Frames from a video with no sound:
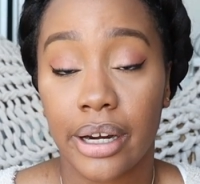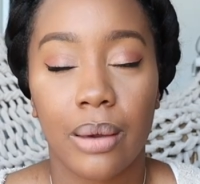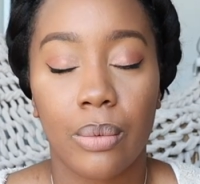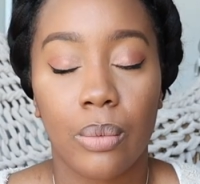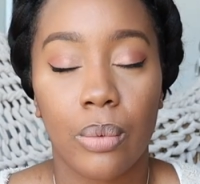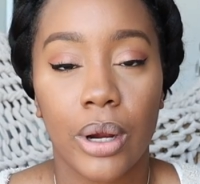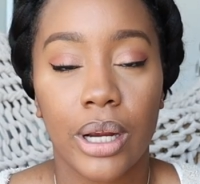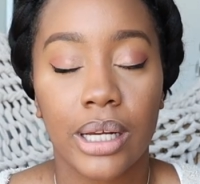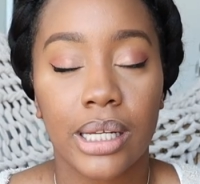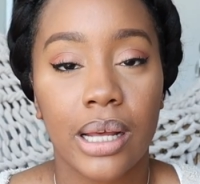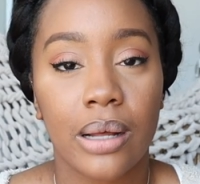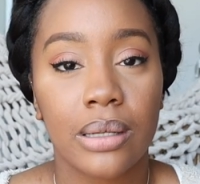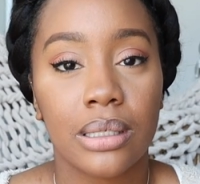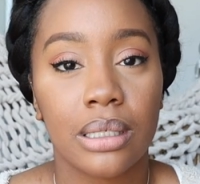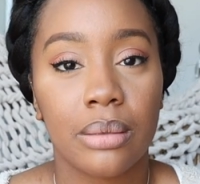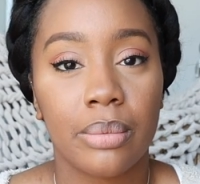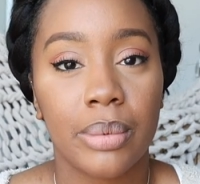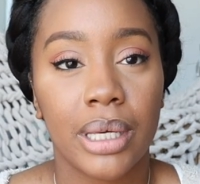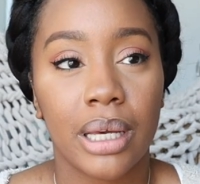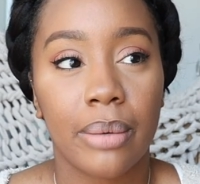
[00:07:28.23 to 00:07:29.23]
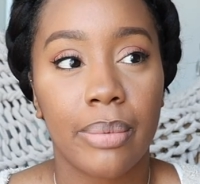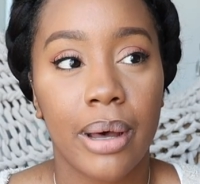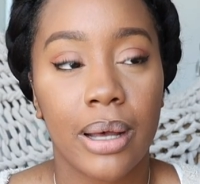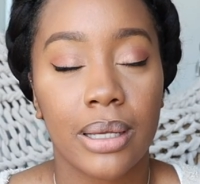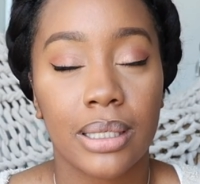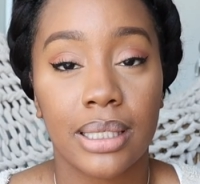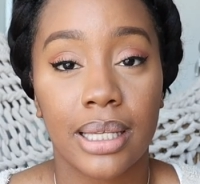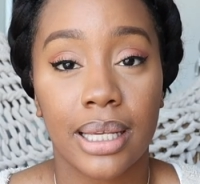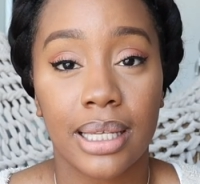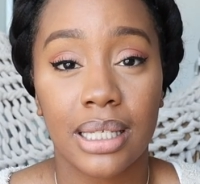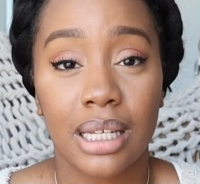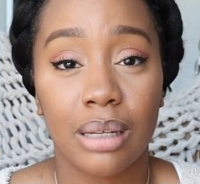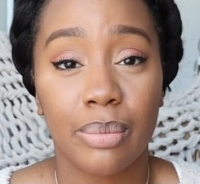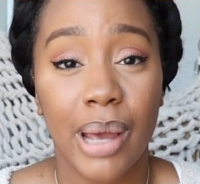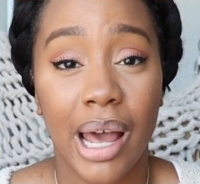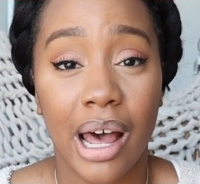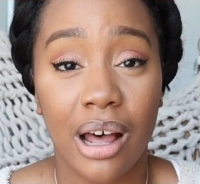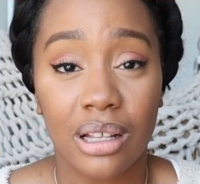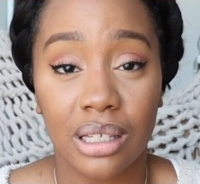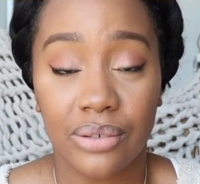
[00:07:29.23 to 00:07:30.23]
It worked out to be about 60
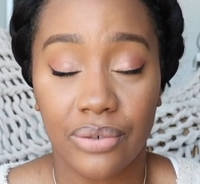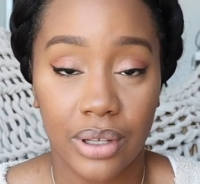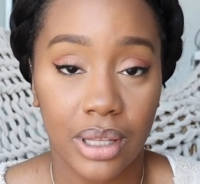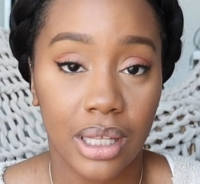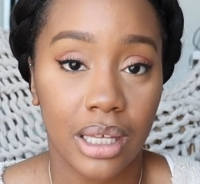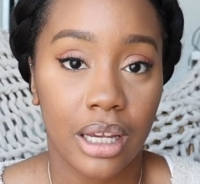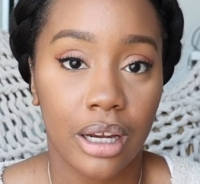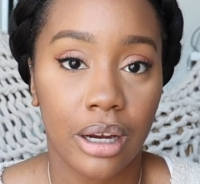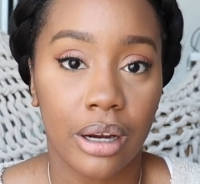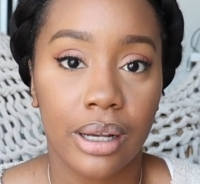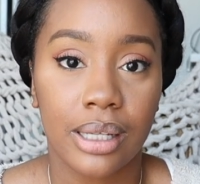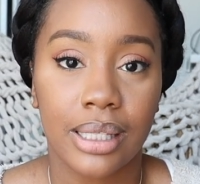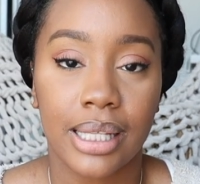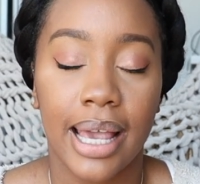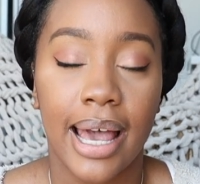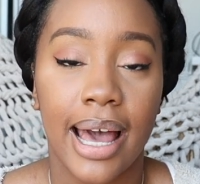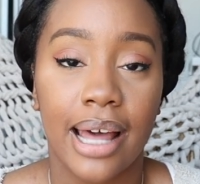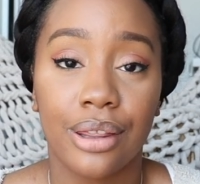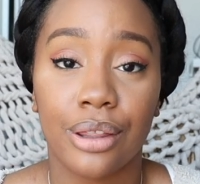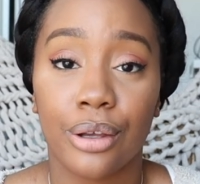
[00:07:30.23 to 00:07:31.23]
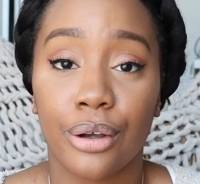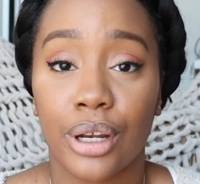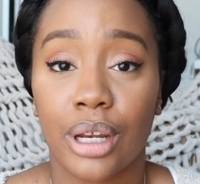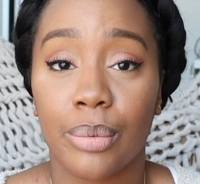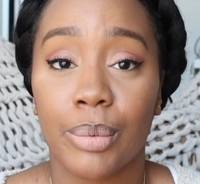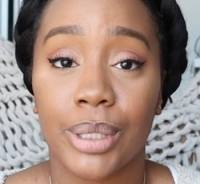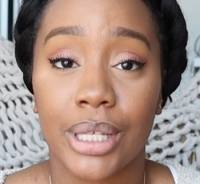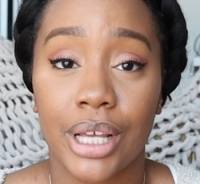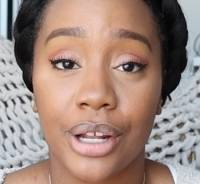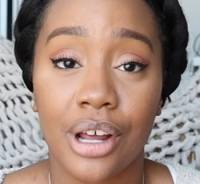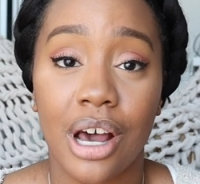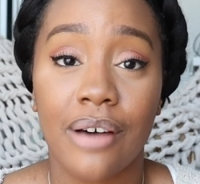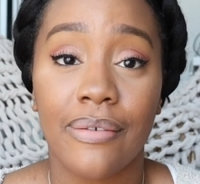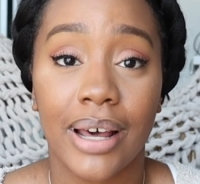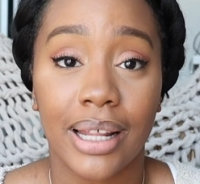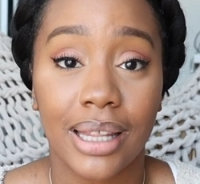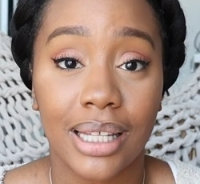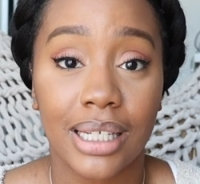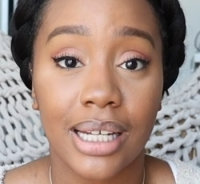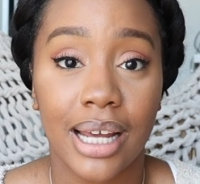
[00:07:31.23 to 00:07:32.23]
pounds for the year because they had 30% off
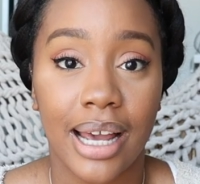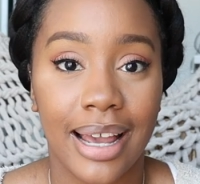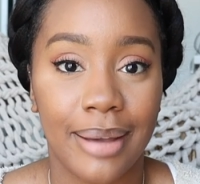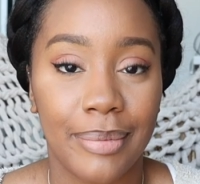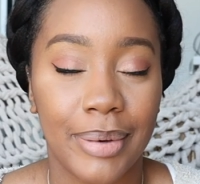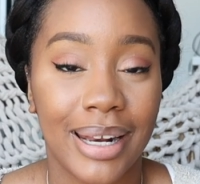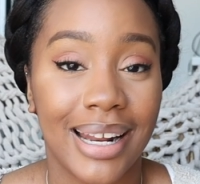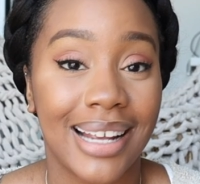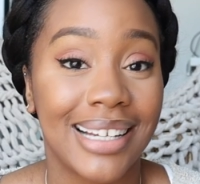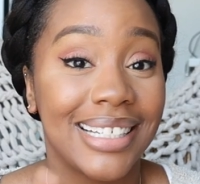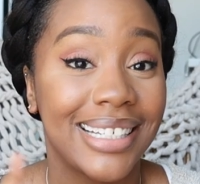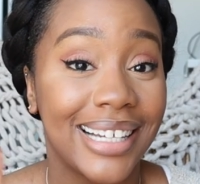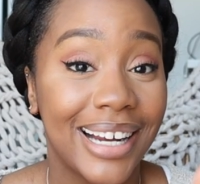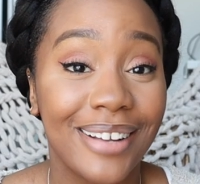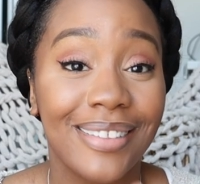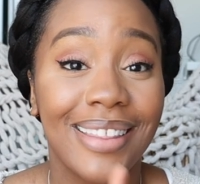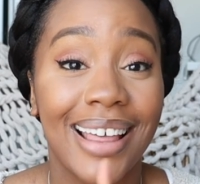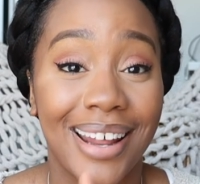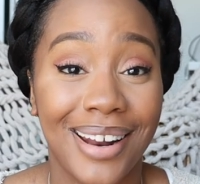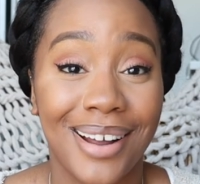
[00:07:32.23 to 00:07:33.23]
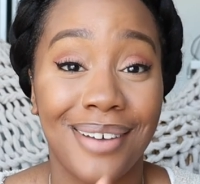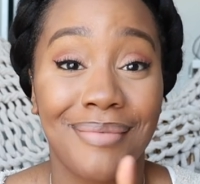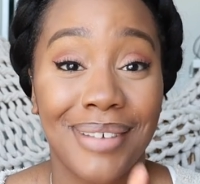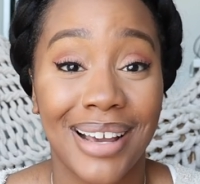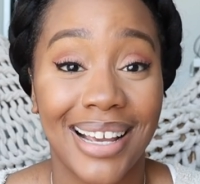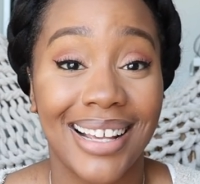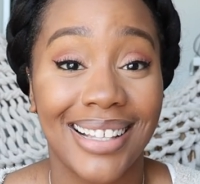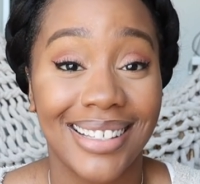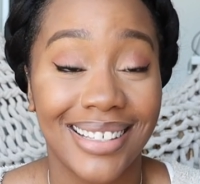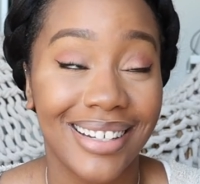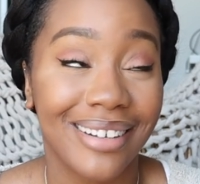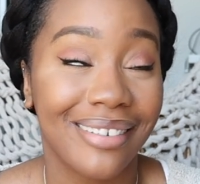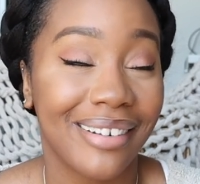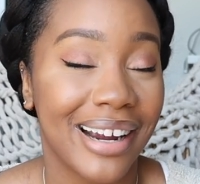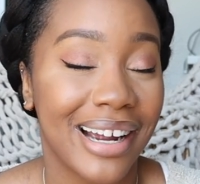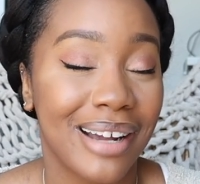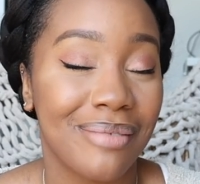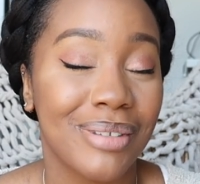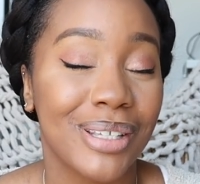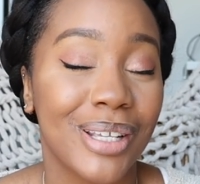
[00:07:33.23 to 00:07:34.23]
at the time, and I shared that on my Instagram.